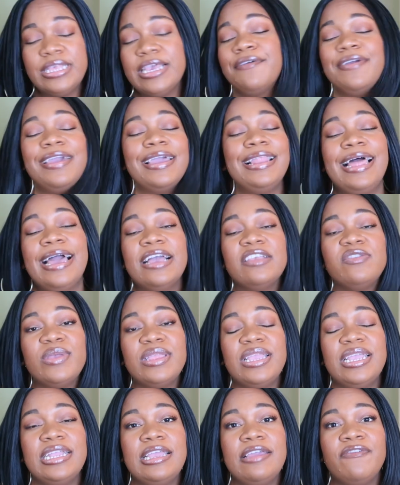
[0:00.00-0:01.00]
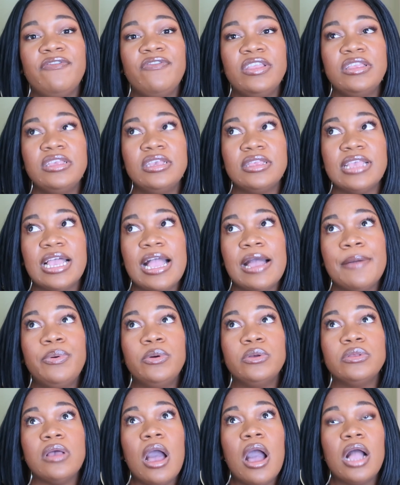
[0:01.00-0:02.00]
I realized with it, if it is that I
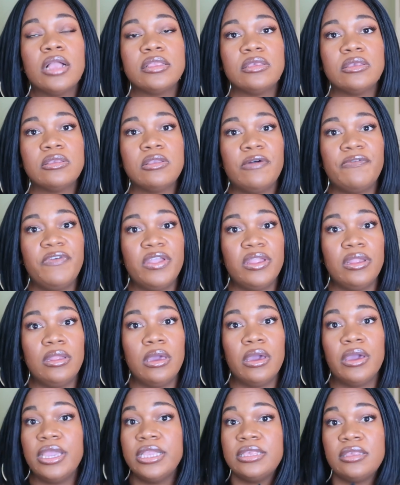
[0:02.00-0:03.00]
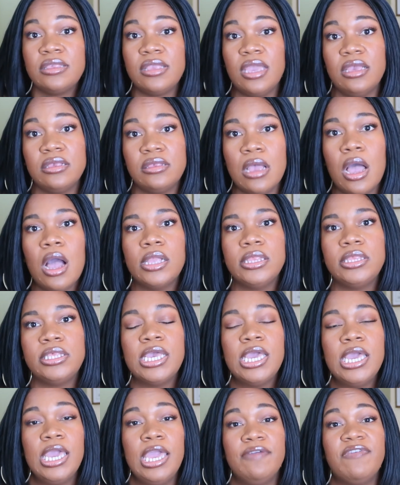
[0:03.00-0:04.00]
put hot stuff in there, it stays
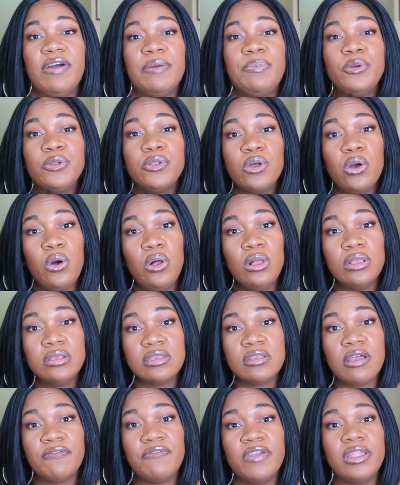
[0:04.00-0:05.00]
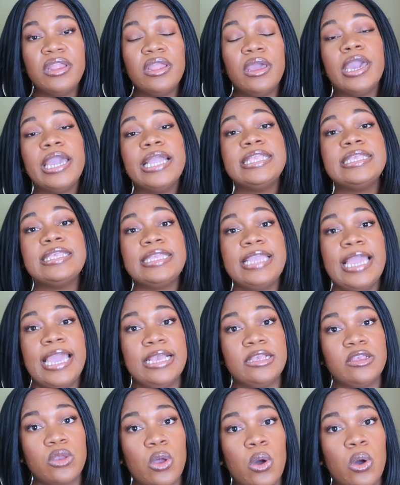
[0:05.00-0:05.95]
hot. If I put cold stuff in there, it stays